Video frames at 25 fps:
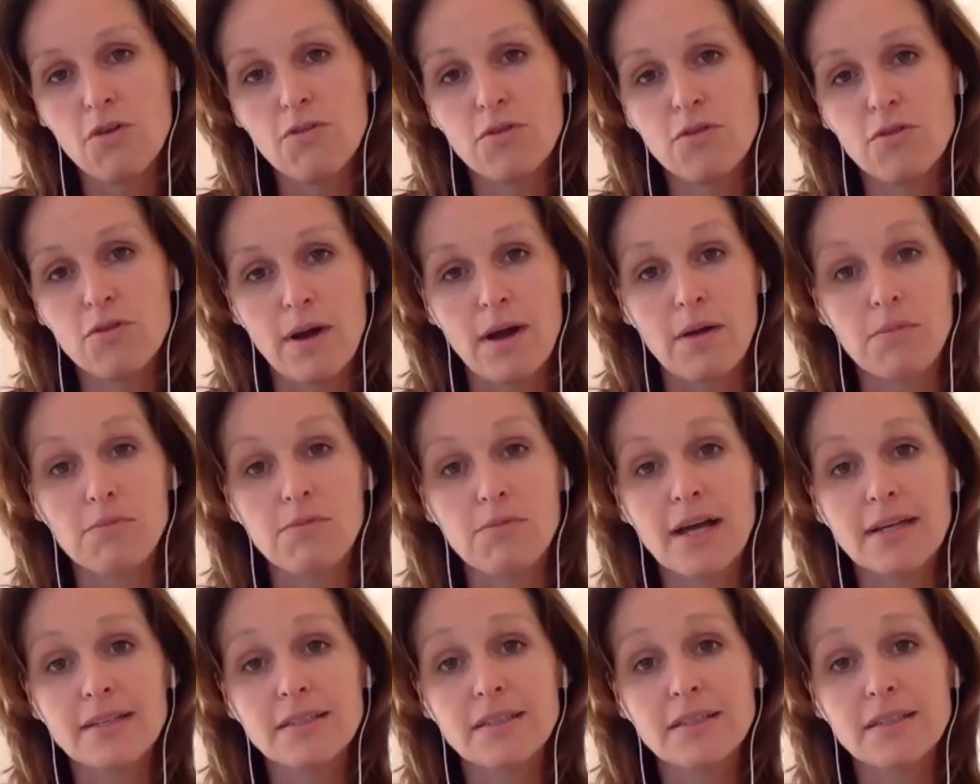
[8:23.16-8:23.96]

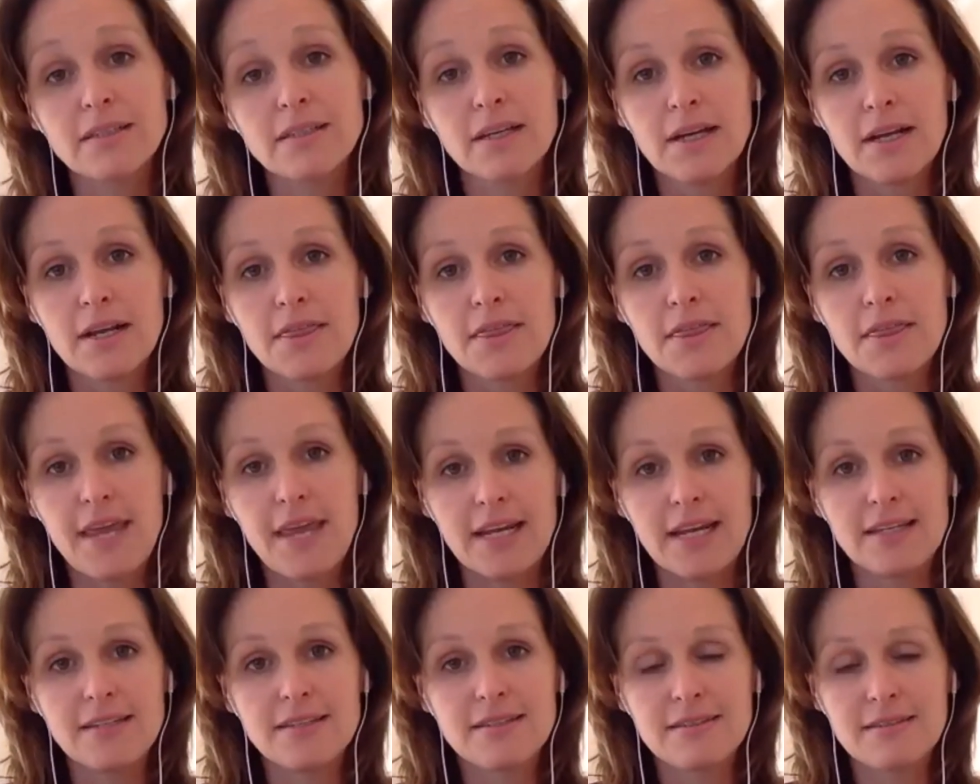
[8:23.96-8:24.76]
overwhelm, right?
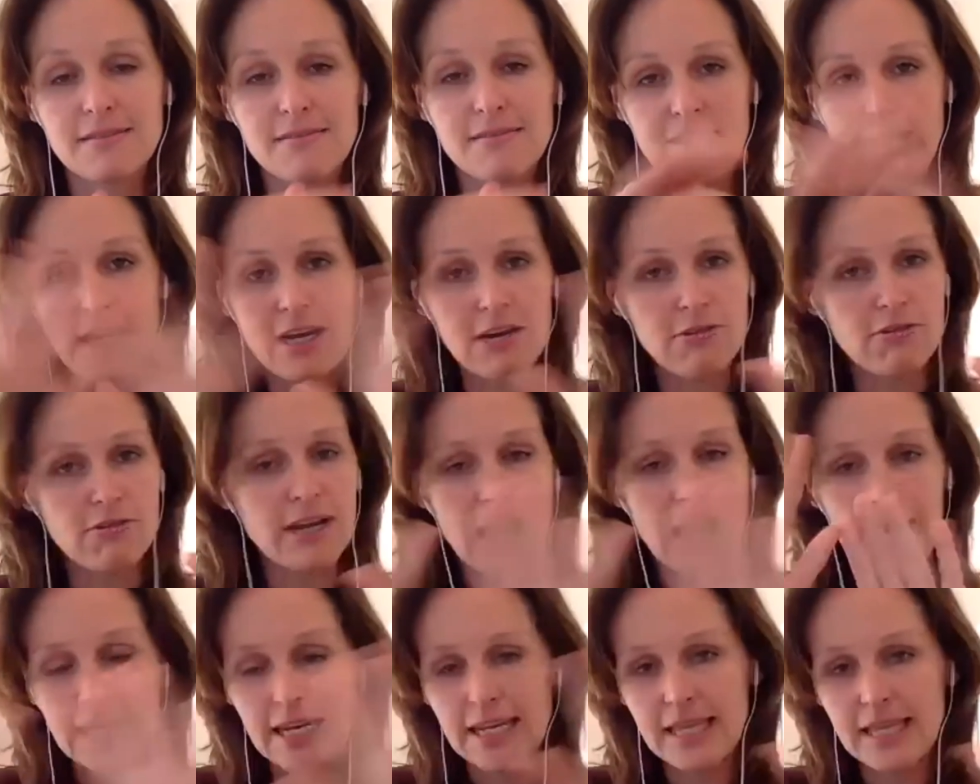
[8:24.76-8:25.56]
That is
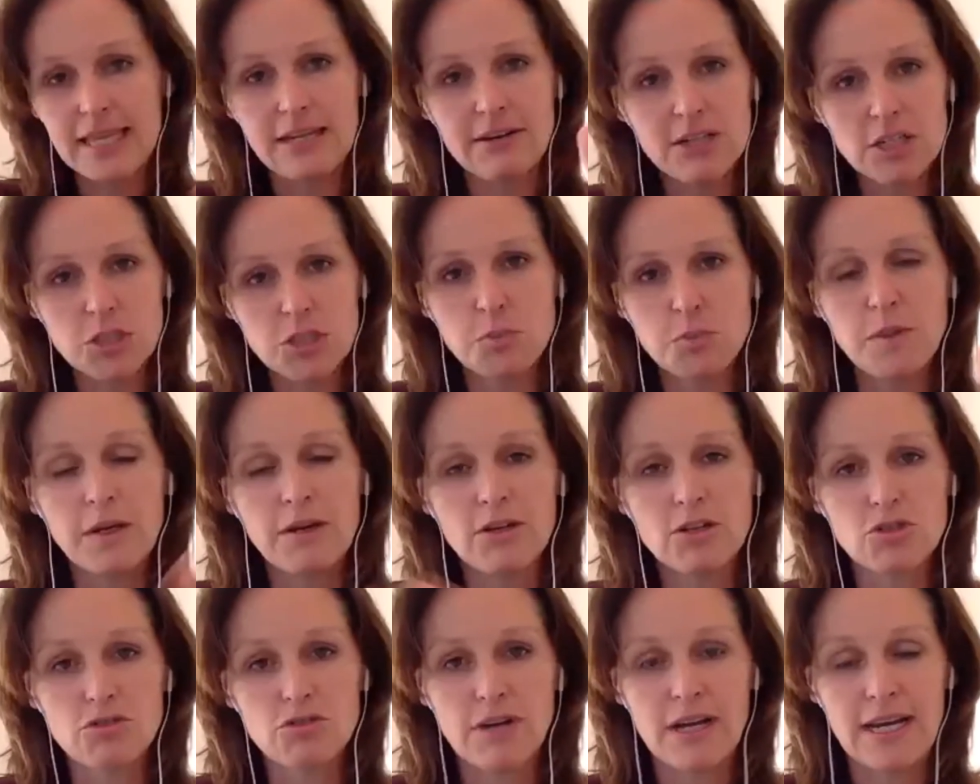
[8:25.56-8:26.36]
their reality, their
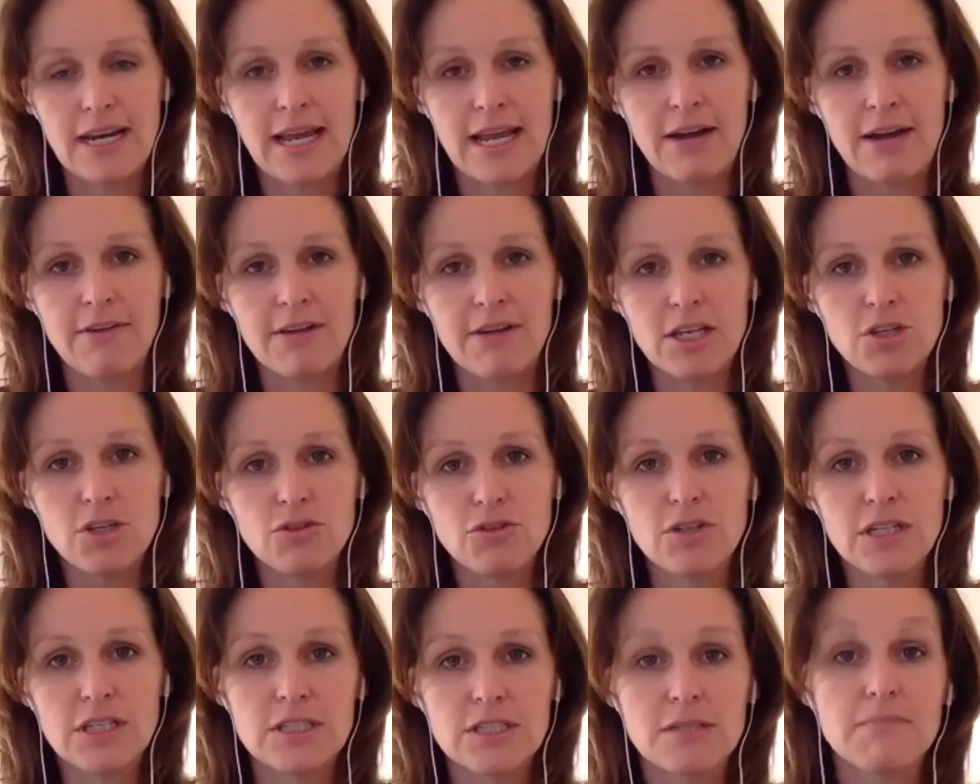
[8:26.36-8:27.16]
experience right
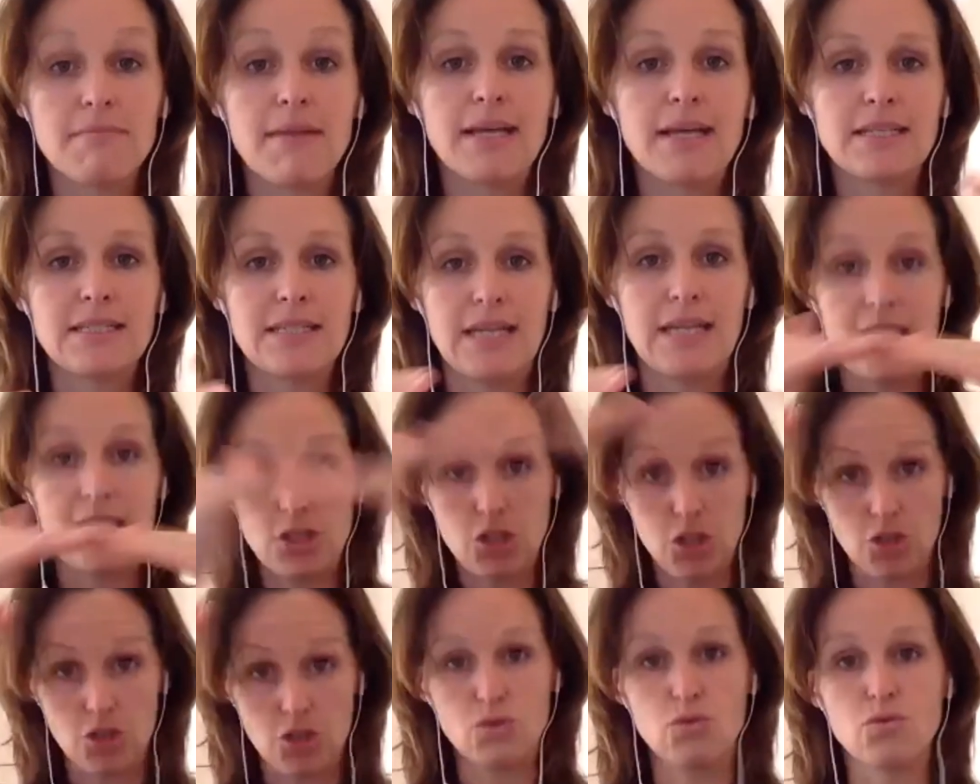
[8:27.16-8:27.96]
now, and you need to
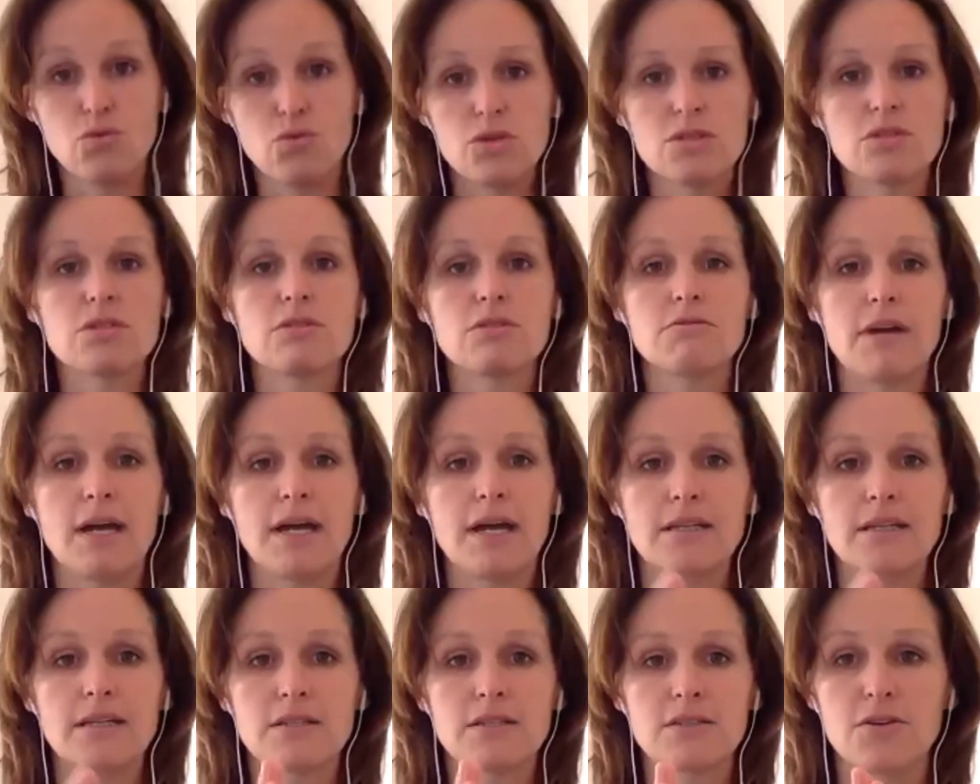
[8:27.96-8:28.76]
maintain
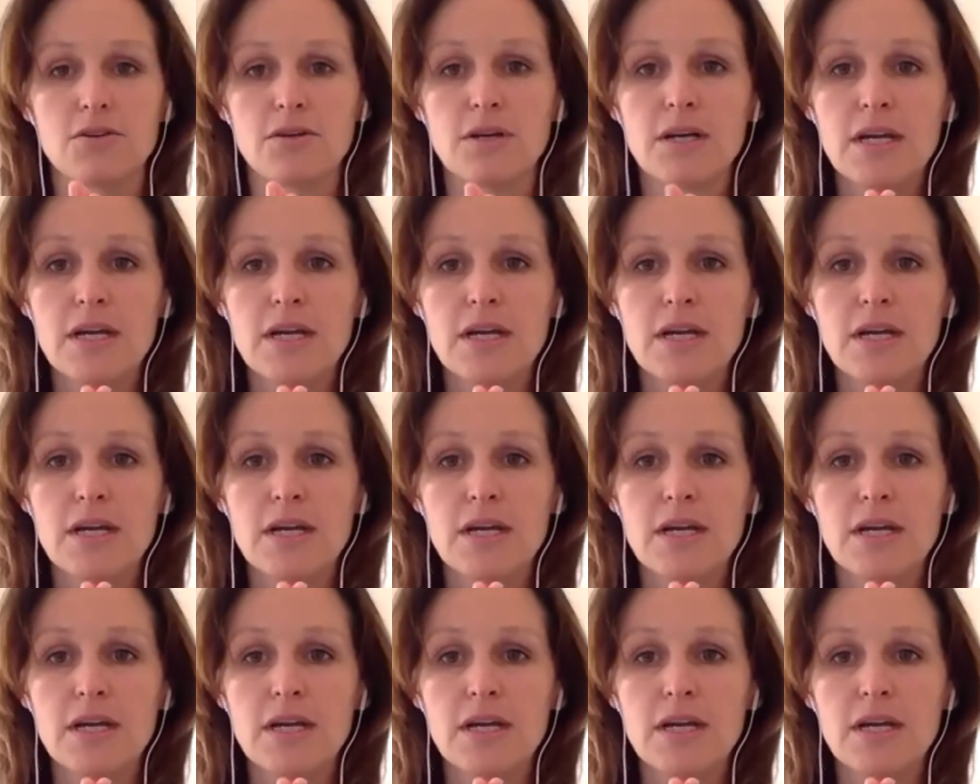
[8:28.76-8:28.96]
yours, right?